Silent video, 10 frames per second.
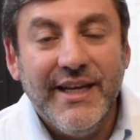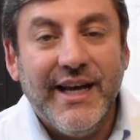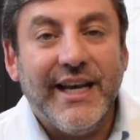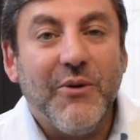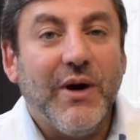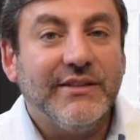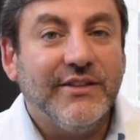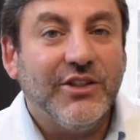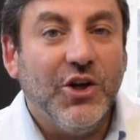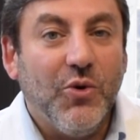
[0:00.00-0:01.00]
and I wanted
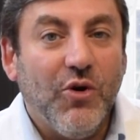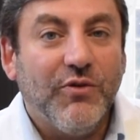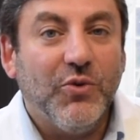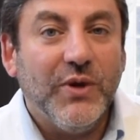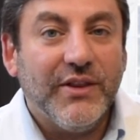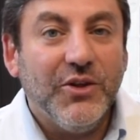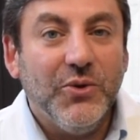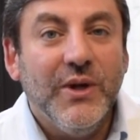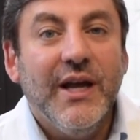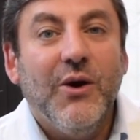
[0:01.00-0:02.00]
to go over with
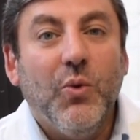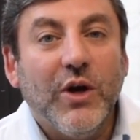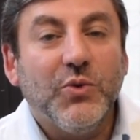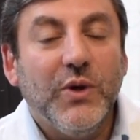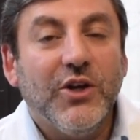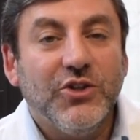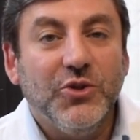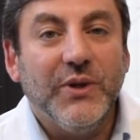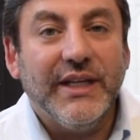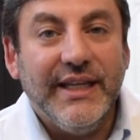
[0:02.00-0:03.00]
you what we are
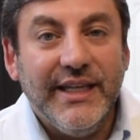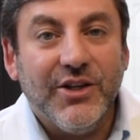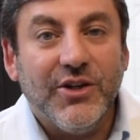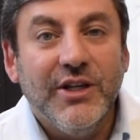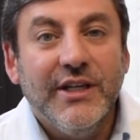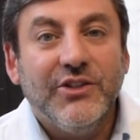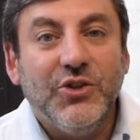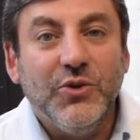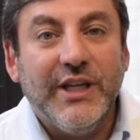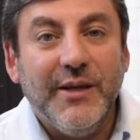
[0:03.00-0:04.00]
doing here
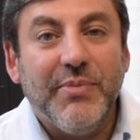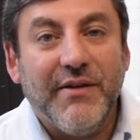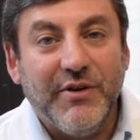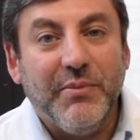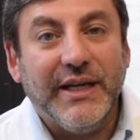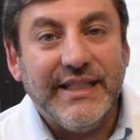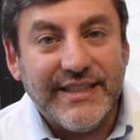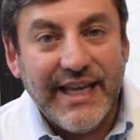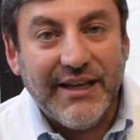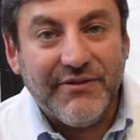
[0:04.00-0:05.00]
to keep everybody
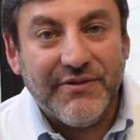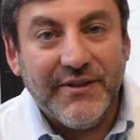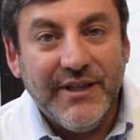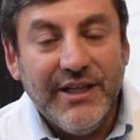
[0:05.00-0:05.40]
safe.